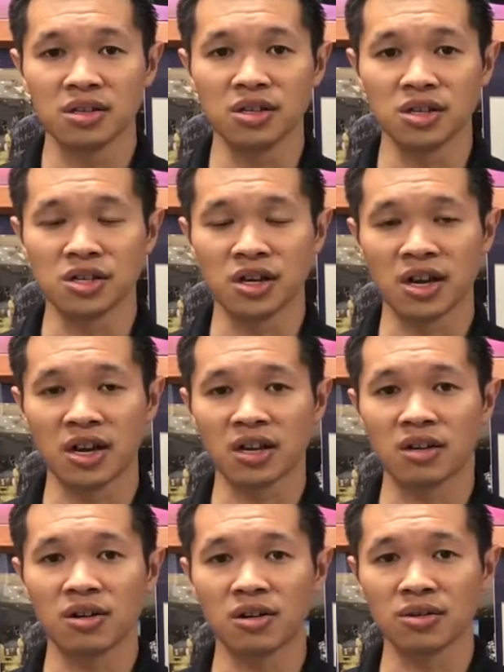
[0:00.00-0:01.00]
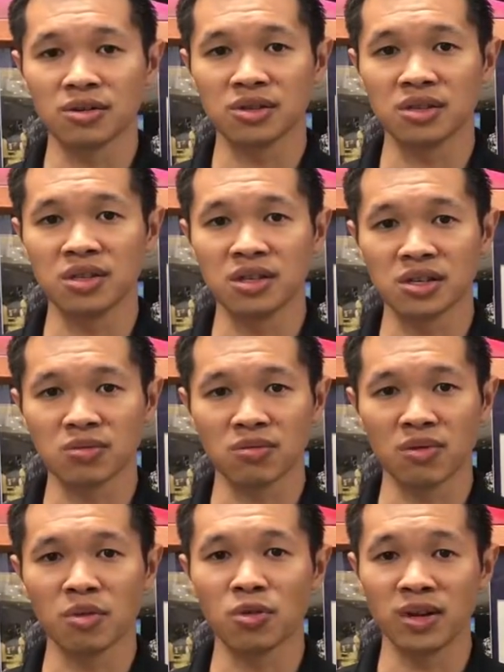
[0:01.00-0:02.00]
DJI calls this
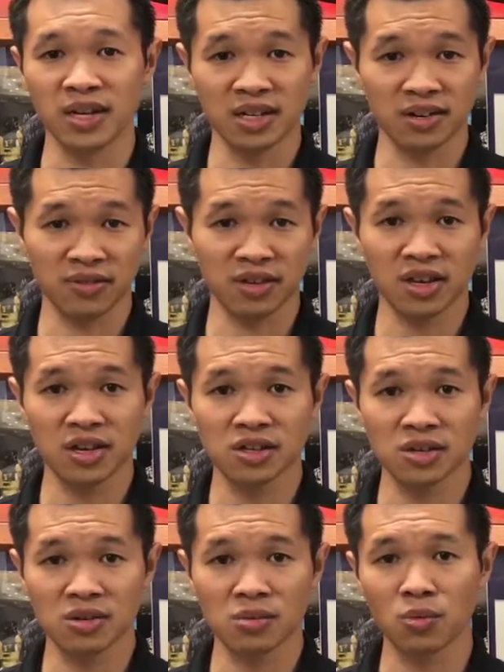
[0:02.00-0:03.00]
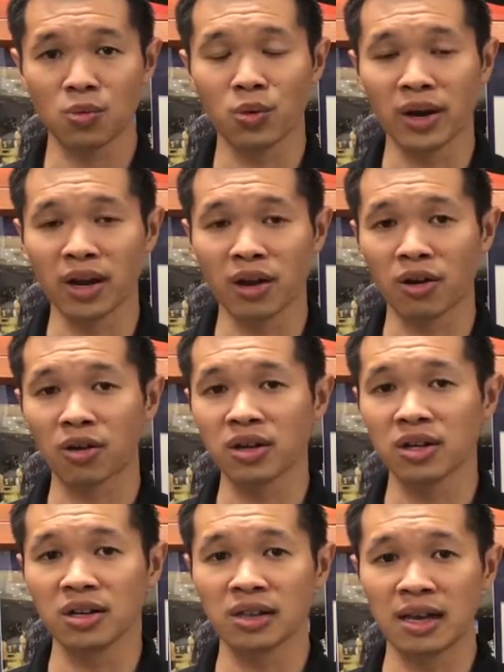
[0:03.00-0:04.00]
remote identification, where
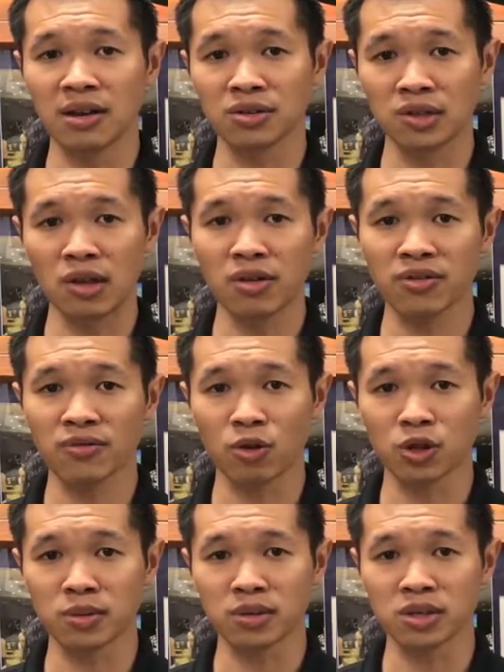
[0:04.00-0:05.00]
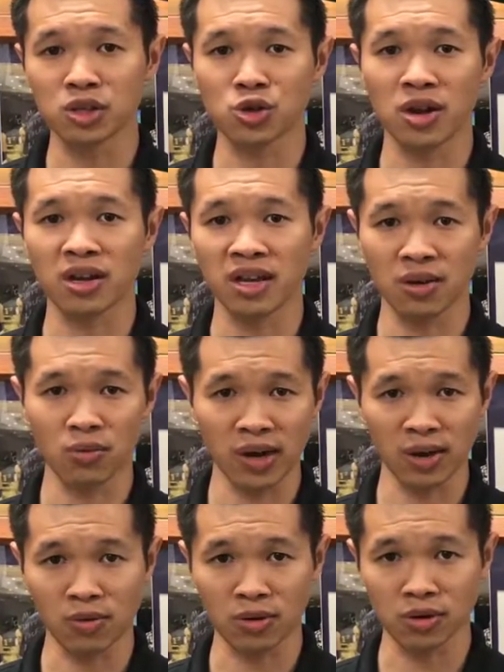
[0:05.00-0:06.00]
it allows law enforcement to track a
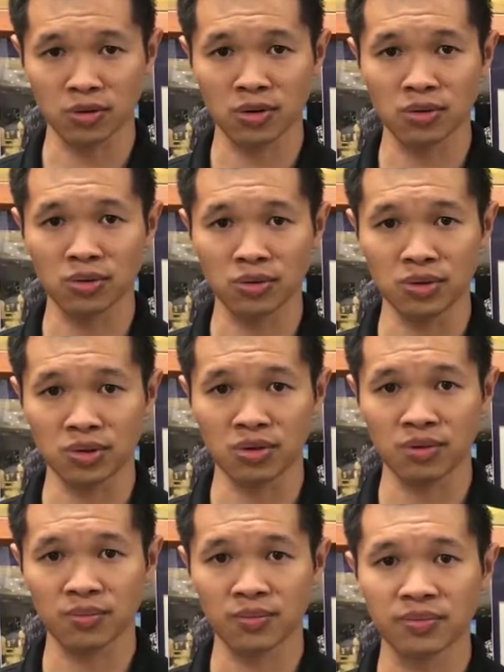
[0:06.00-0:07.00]
wayward drone user.